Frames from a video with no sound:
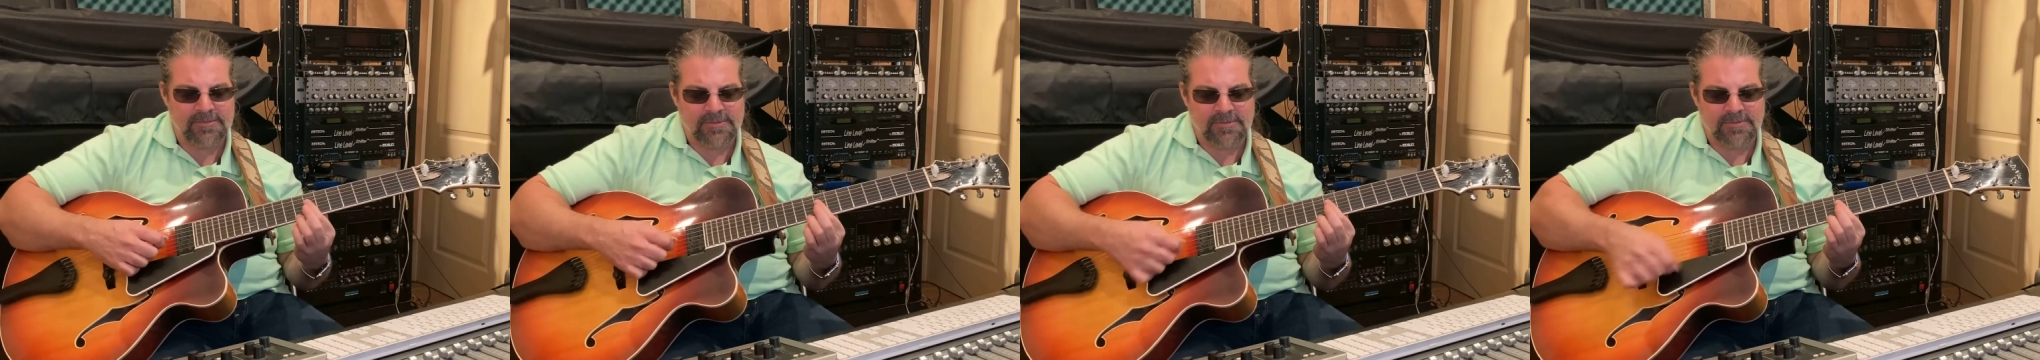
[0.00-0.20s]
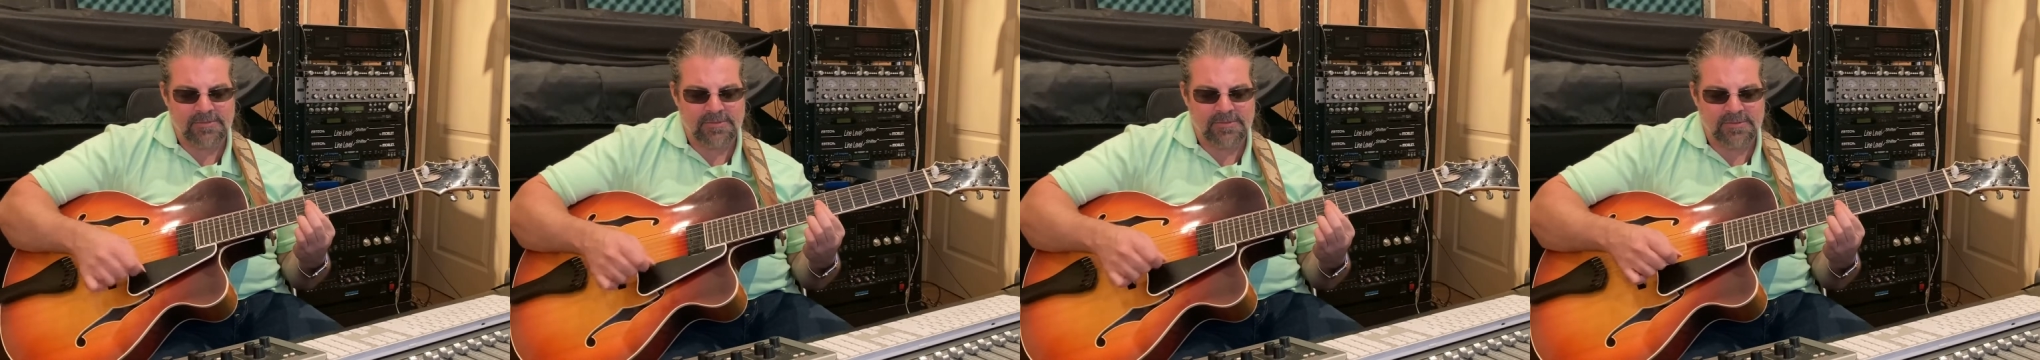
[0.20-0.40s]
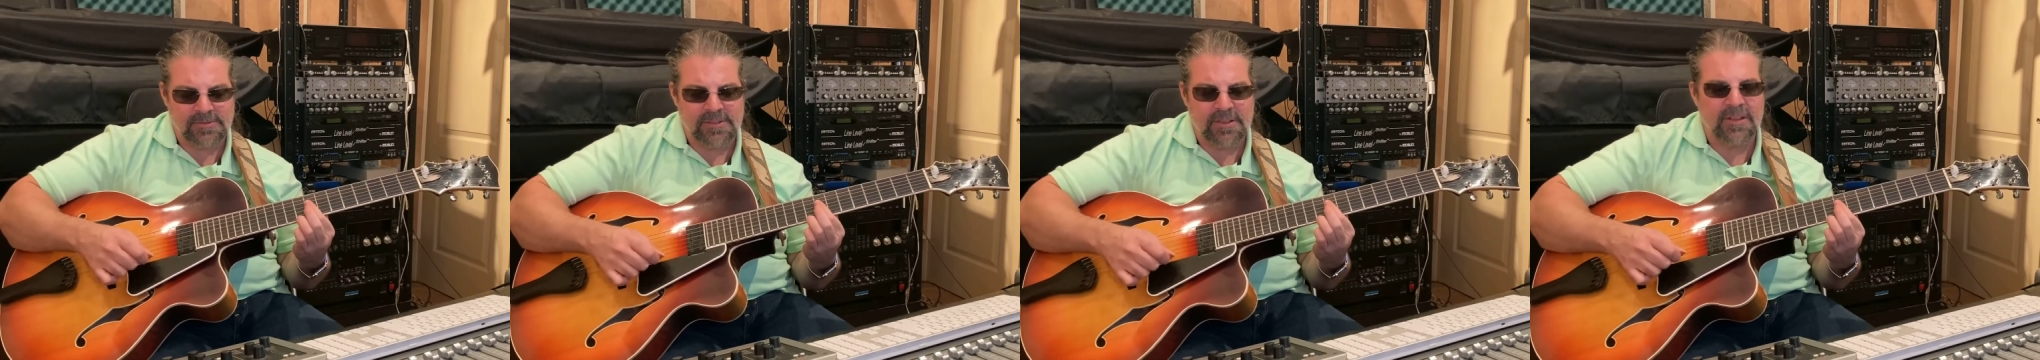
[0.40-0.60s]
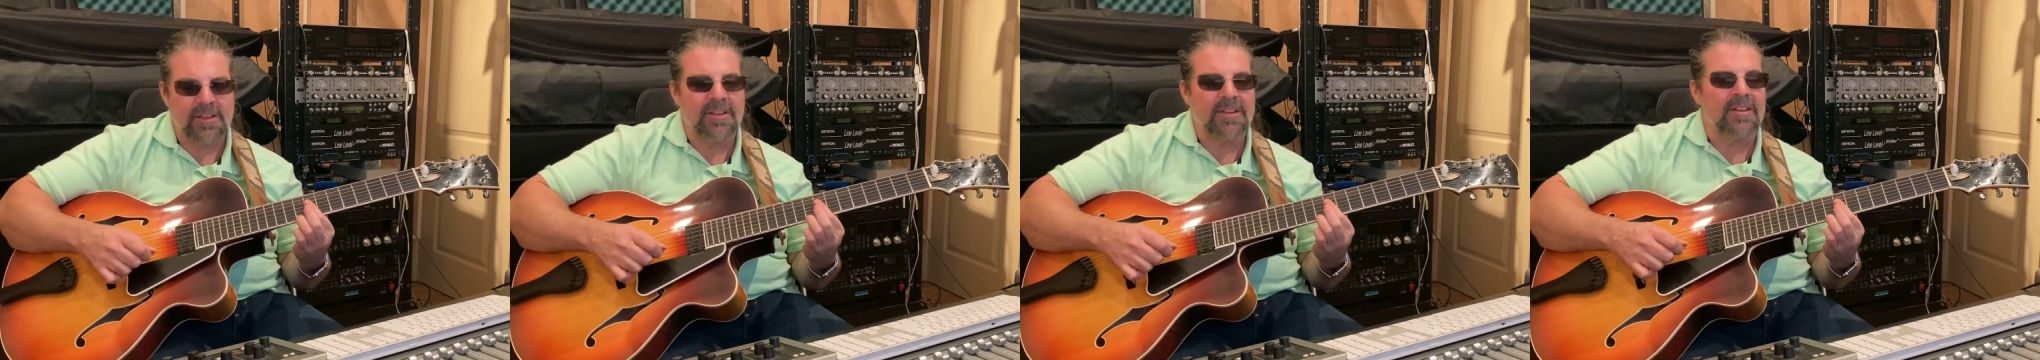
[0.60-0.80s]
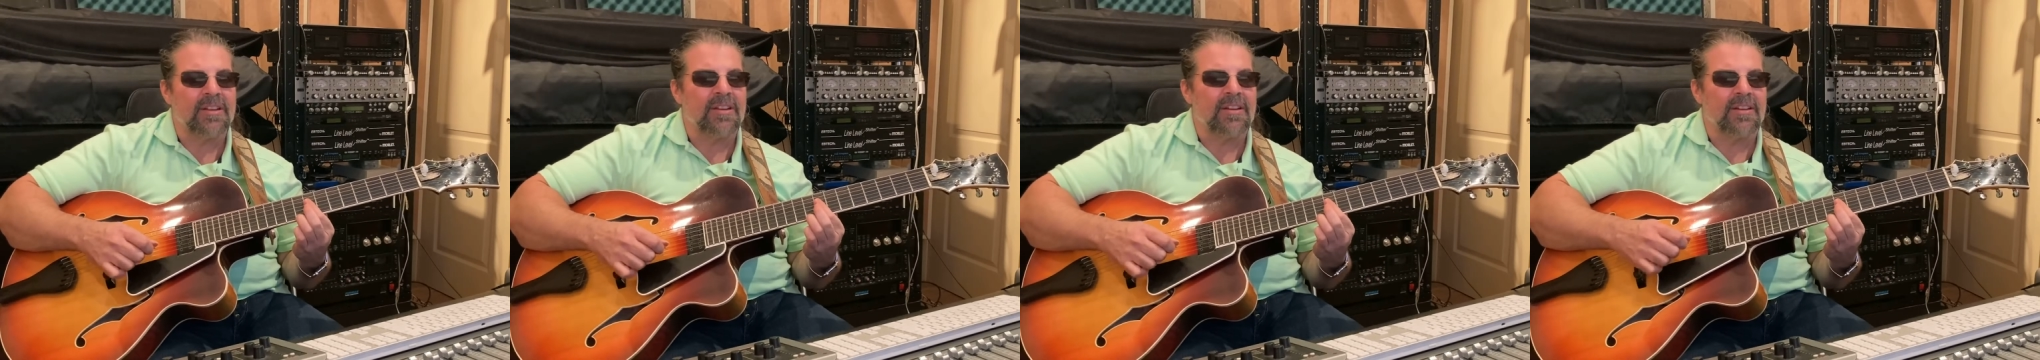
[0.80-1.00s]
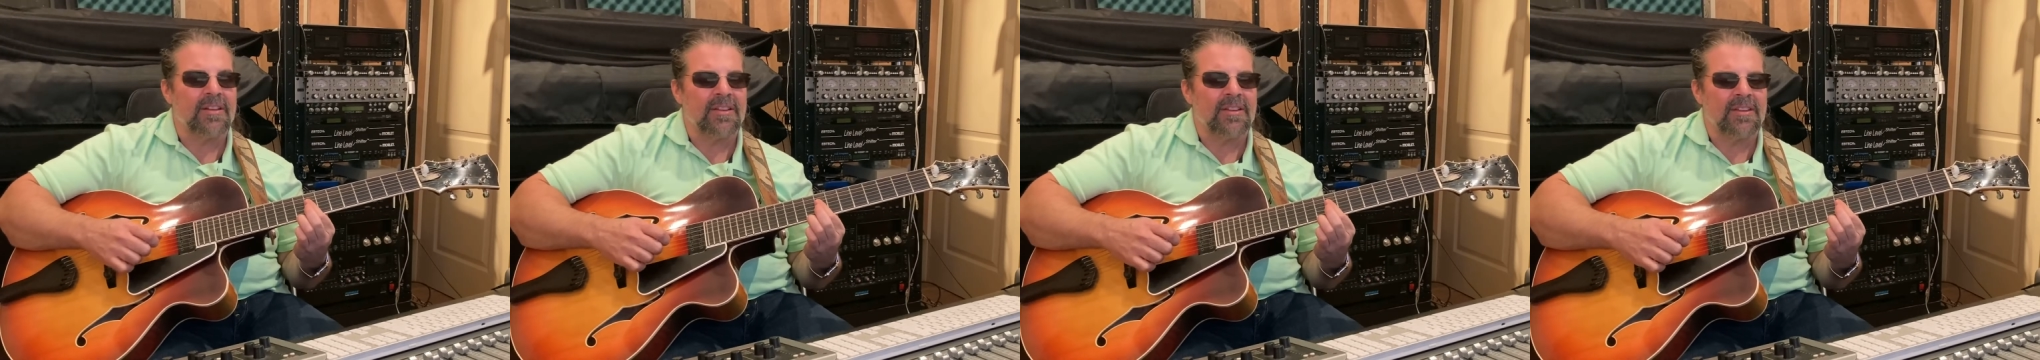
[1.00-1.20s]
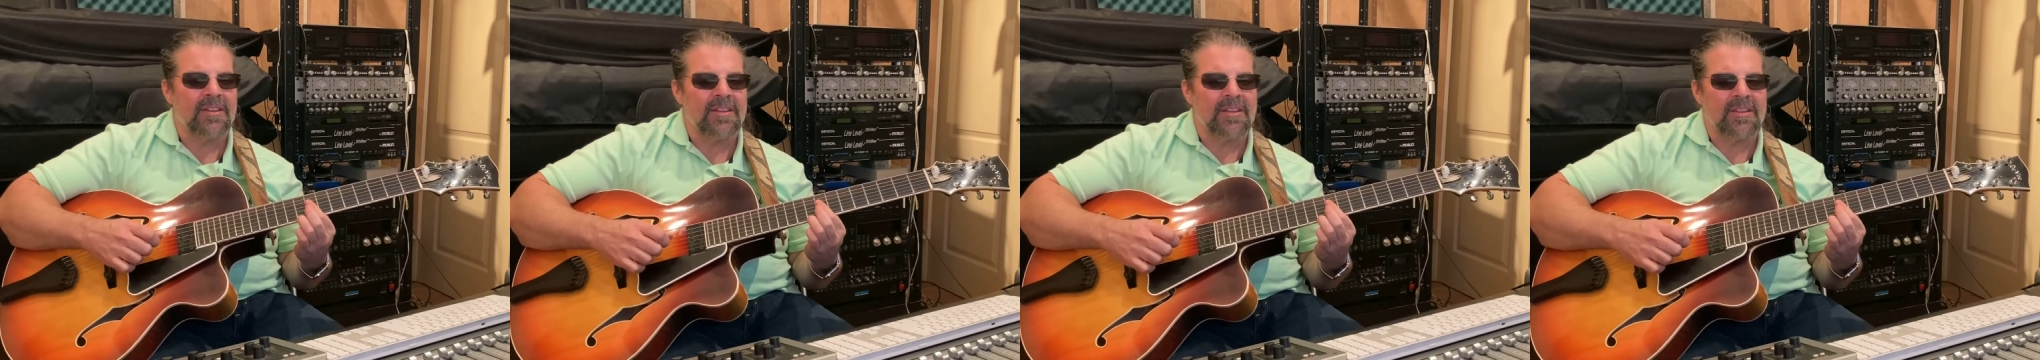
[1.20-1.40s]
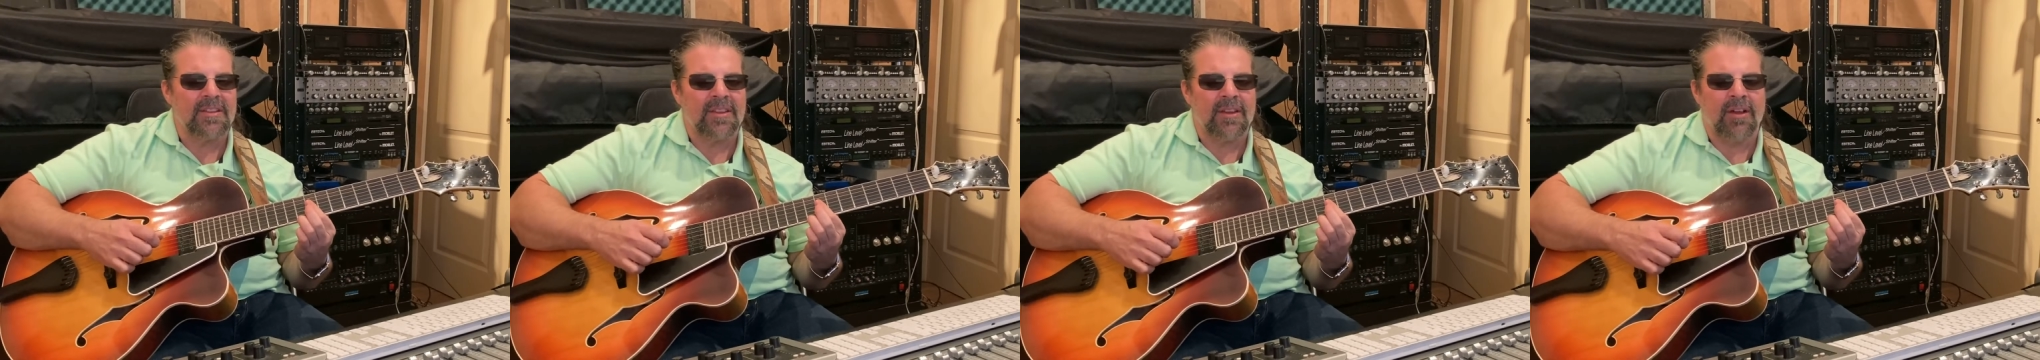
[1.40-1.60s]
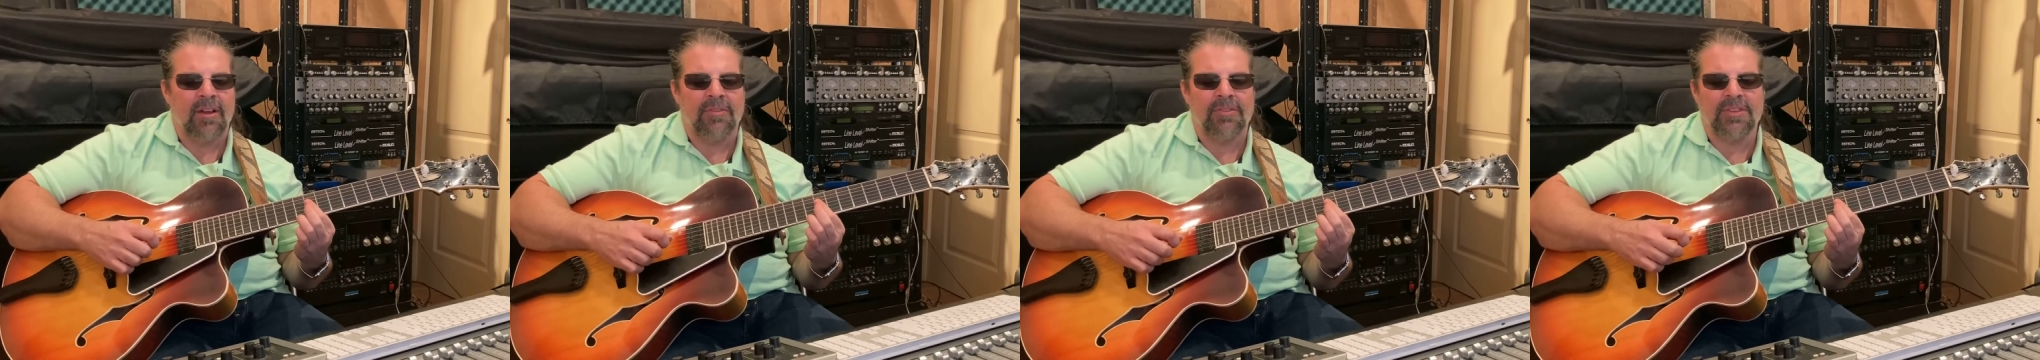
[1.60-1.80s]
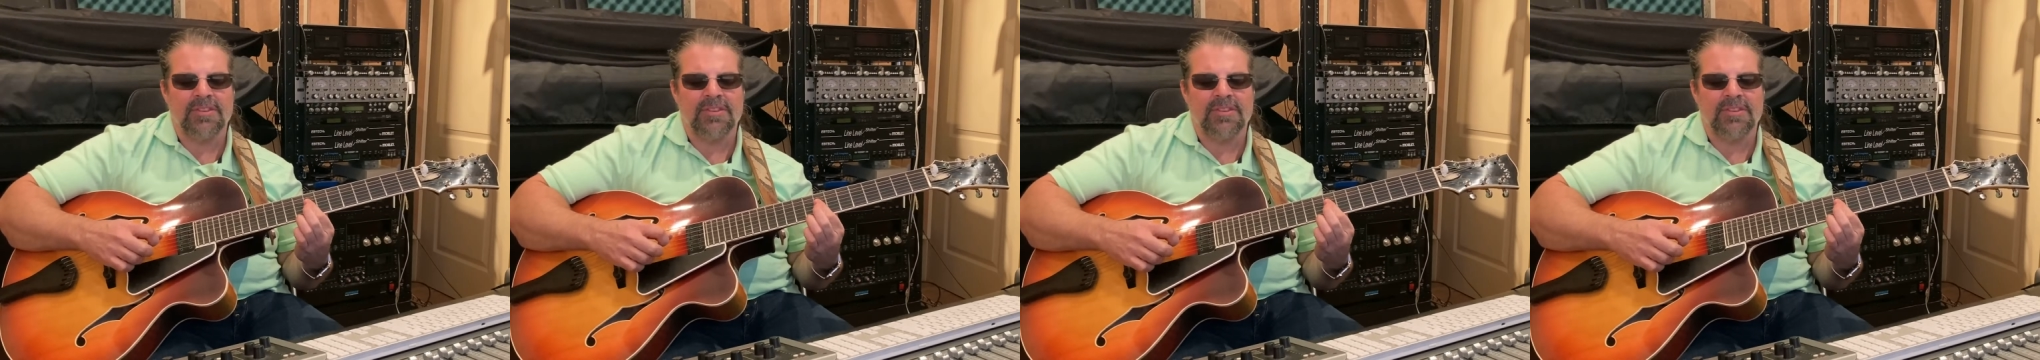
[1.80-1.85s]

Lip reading: of